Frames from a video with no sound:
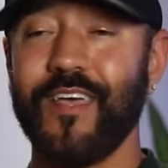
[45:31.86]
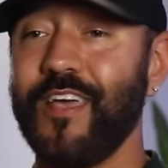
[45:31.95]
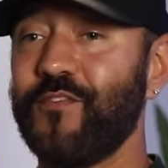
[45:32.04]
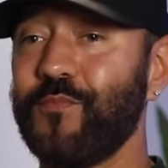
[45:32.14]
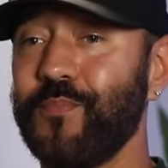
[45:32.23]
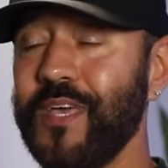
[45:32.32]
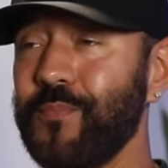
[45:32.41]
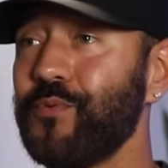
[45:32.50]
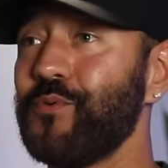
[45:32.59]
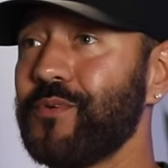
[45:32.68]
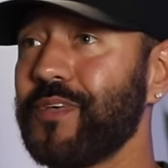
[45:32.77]
if
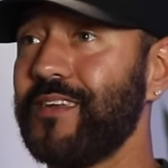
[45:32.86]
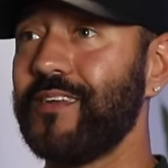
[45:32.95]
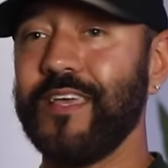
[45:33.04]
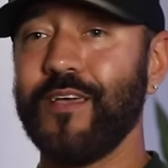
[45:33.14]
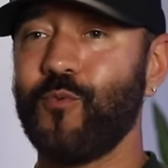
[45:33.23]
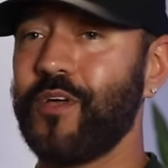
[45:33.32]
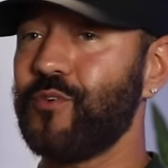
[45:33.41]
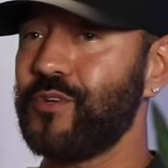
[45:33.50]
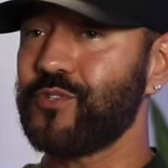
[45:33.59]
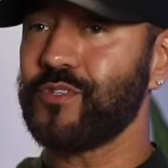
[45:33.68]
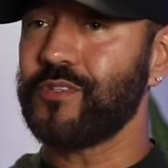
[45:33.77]
people can, whether
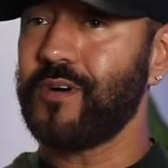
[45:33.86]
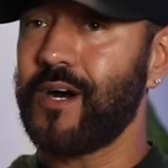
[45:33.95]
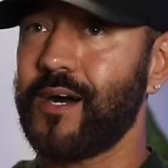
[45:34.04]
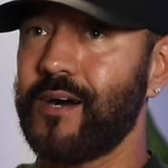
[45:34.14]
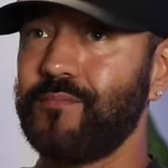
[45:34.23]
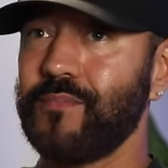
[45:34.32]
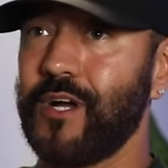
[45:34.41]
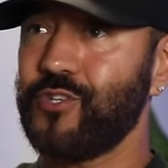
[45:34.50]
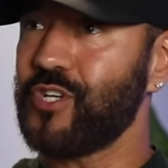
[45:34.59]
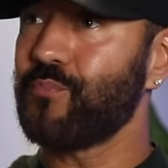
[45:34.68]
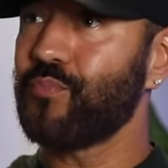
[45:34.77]
it's um, a
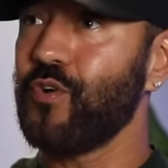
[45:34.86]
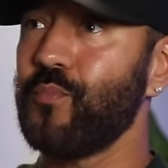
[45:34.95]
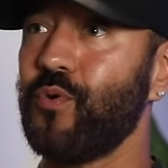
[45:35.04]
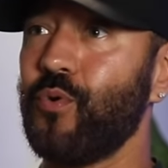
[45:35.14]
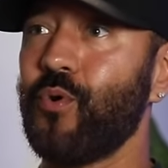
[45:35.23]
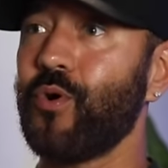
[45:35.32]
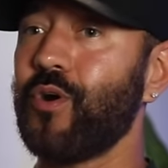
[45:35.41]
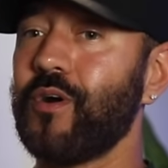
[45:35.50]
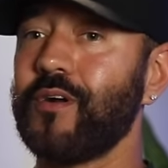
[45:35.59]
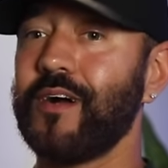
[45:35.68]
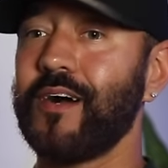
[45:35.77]
jump rope
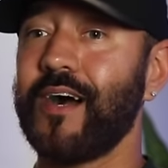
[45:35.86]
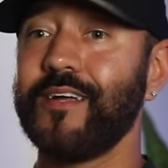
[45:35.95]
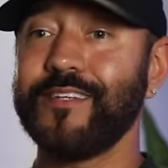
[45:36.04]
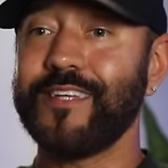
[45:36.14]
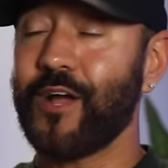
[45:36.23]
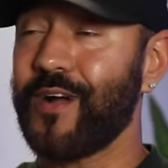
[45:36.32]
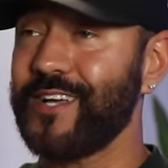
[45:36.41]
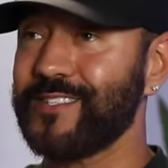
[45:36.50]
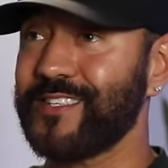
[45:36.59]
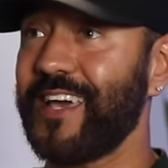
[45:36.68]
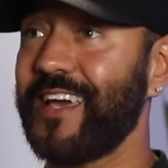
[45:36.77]
or, dare I
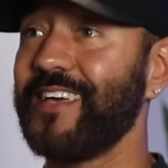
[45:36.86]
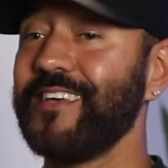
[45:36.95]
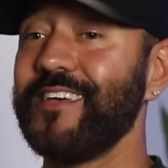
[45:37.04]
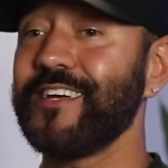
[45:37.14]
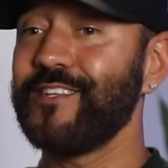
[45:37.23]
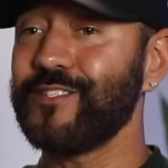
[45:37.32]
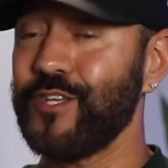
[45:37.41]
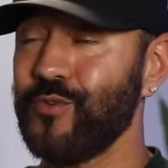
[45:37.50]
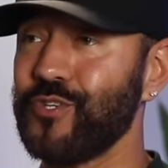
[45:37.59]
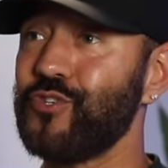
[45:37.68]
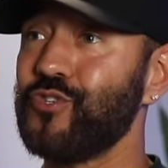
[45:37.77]
say,
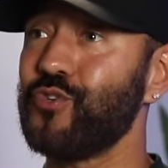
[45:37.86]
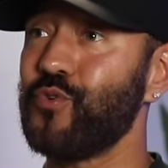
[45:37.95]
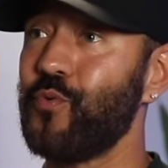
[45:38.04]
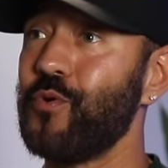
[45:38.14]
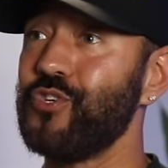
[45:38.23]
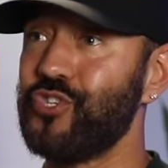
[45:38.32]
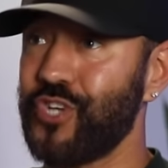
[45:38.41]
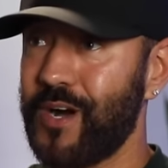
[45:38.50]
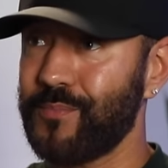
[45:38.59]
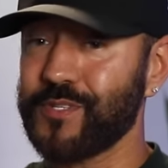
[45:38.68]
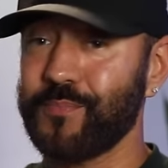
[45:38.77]
continuing to do
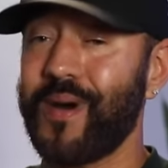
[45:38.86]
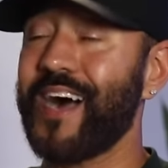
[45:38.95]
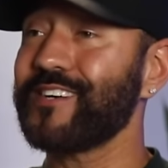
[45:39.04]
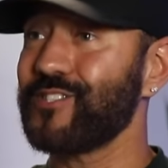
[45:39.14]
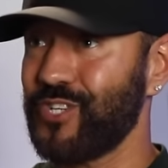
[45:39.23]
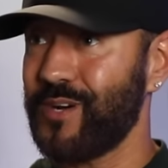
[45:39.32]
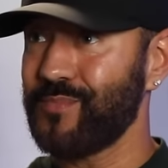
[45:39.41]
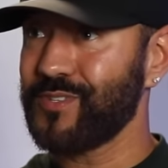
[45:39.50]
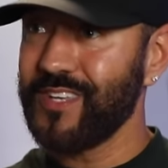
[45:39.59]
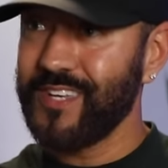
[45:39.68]
jumps, box jumps,